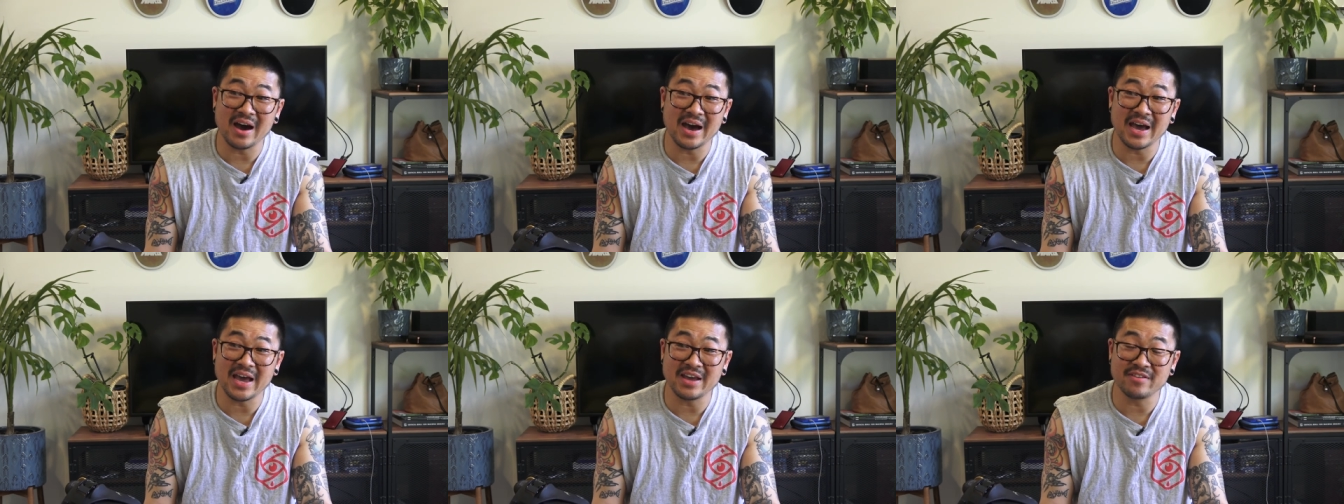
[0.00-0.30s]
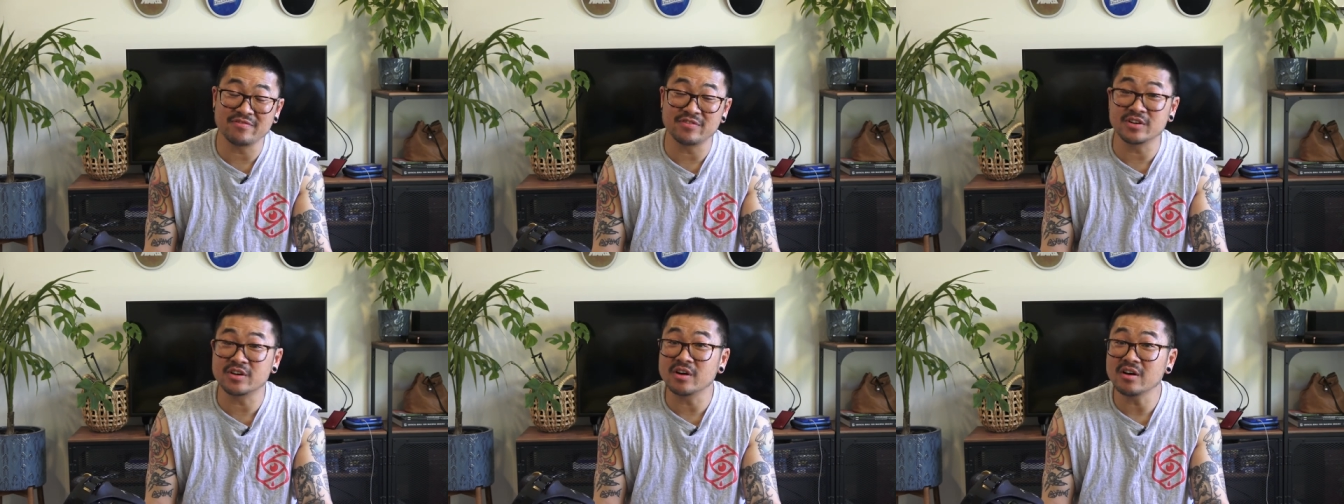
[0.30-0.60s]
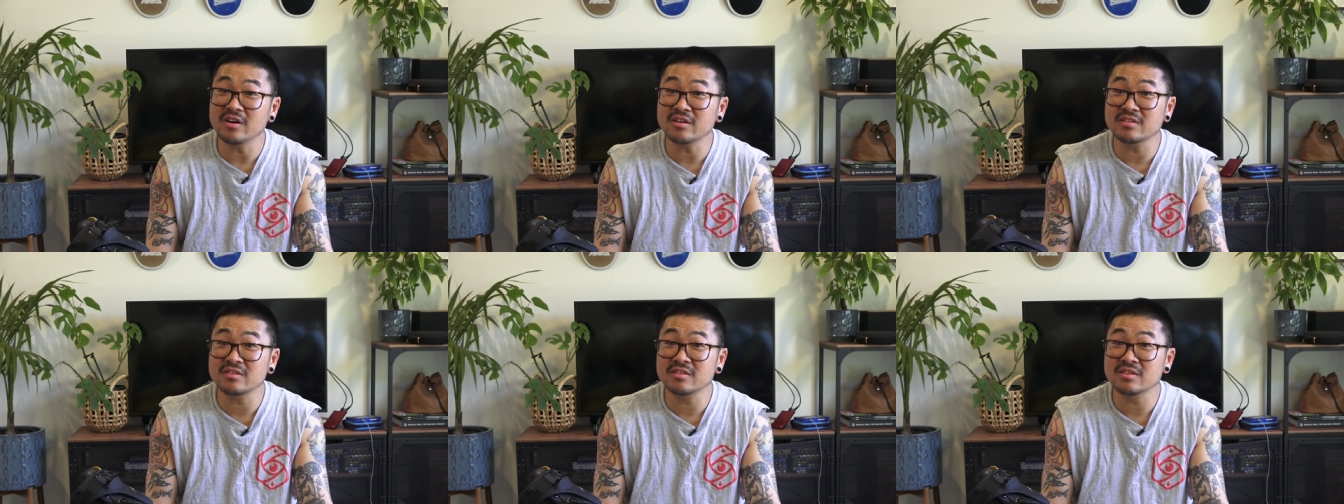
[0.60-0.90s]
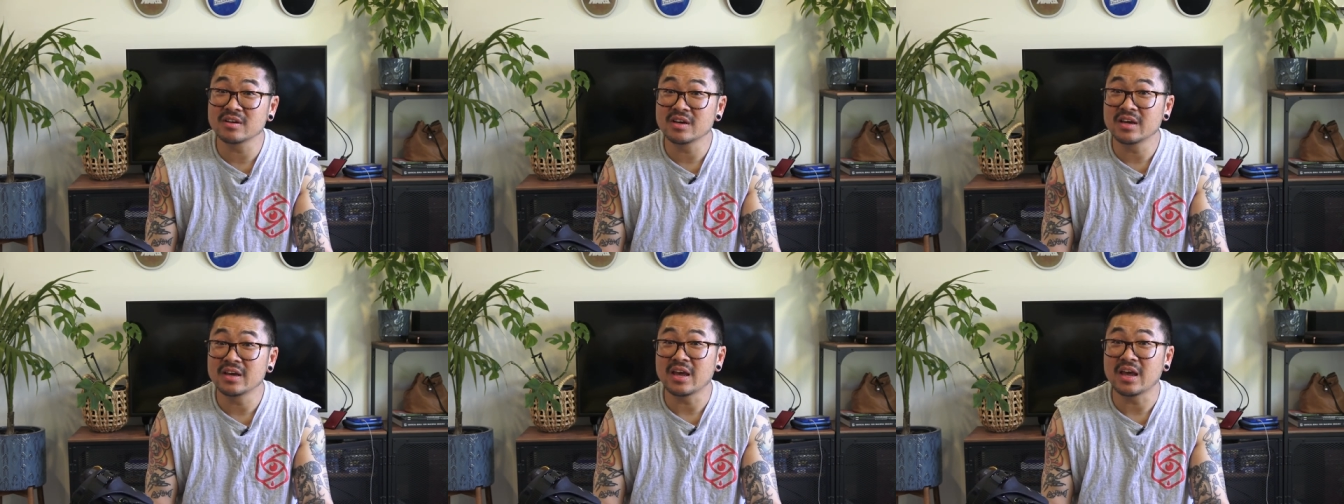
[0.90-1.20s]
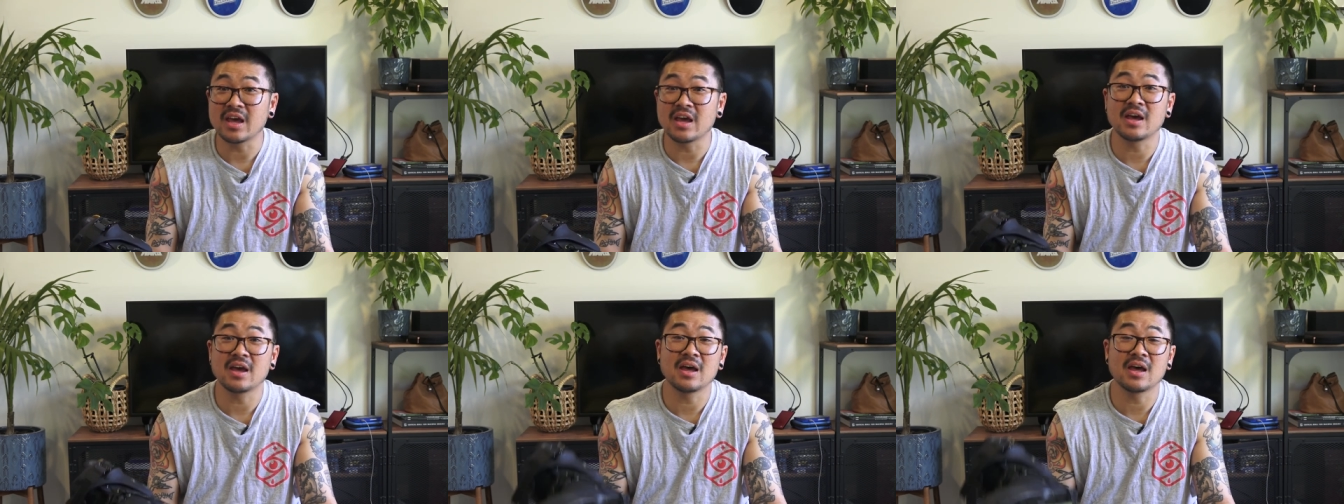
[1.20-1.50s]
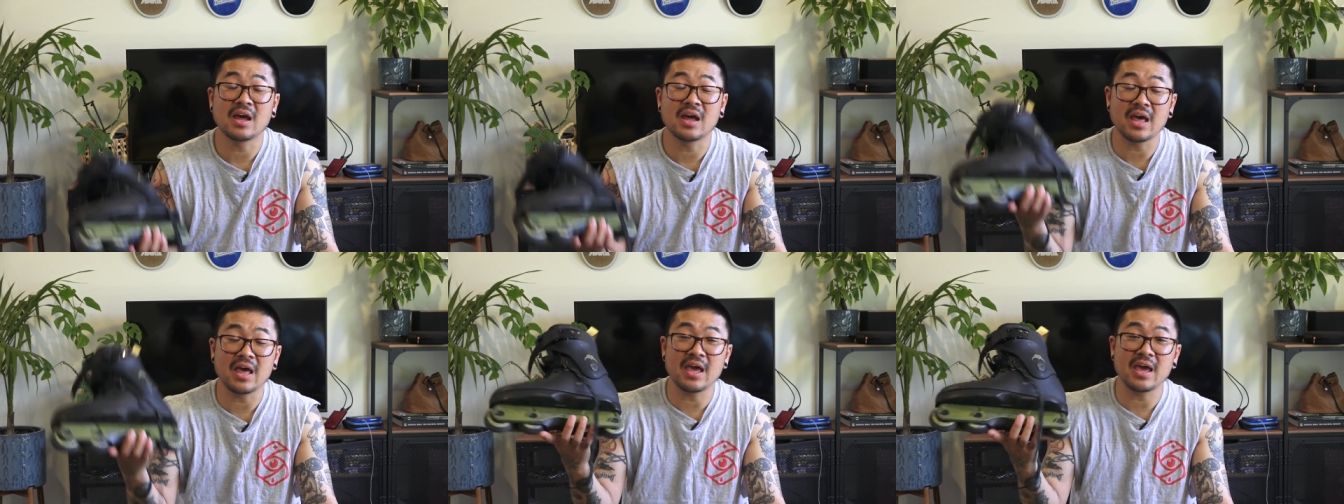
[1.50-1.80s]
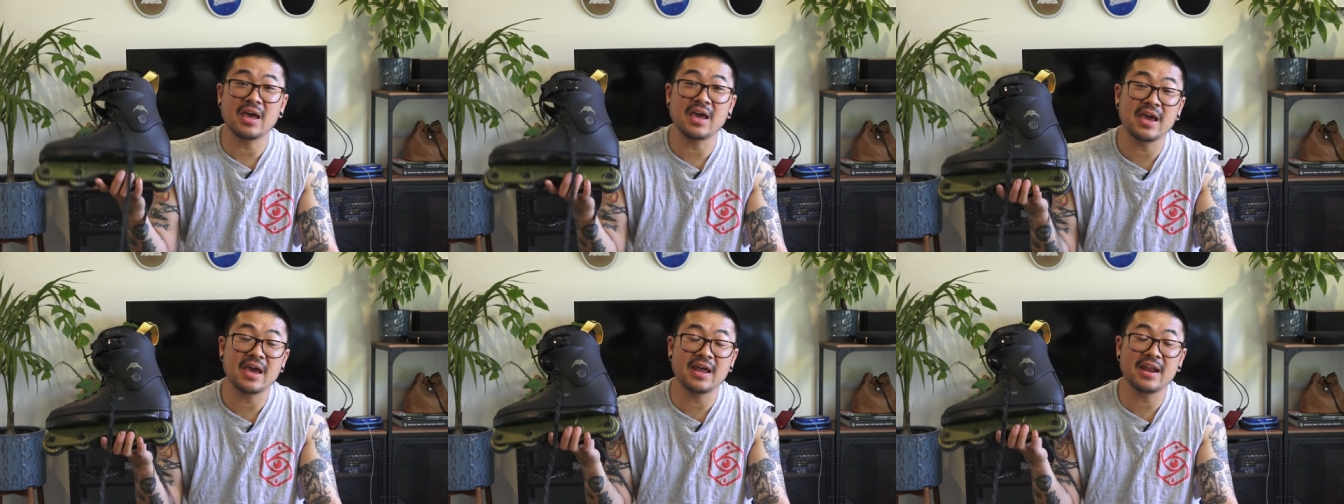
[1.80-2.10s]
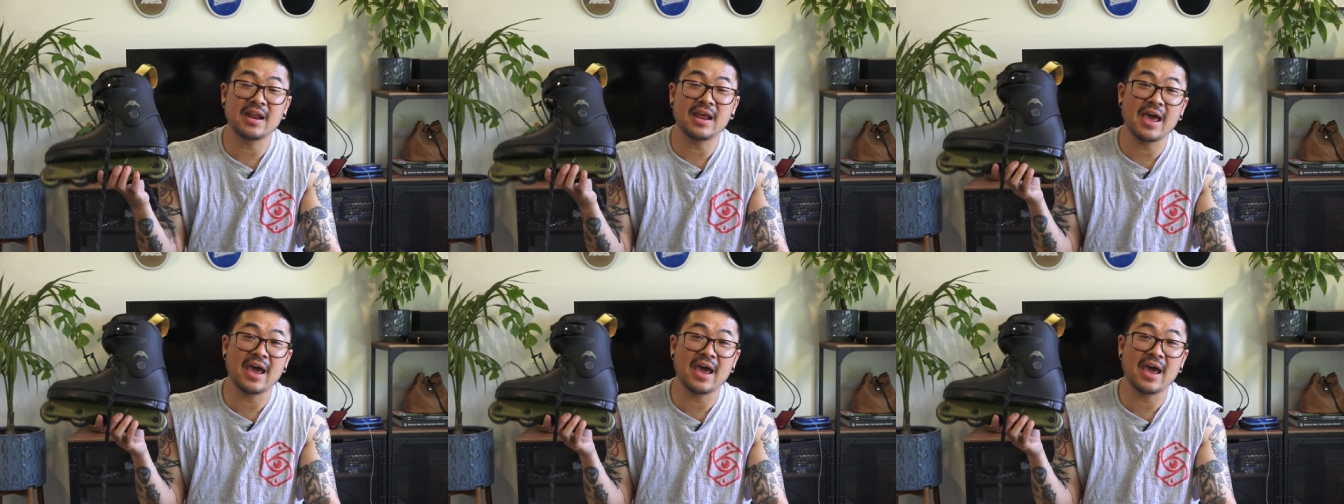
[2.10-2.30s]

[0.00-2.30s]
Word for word: I forgot at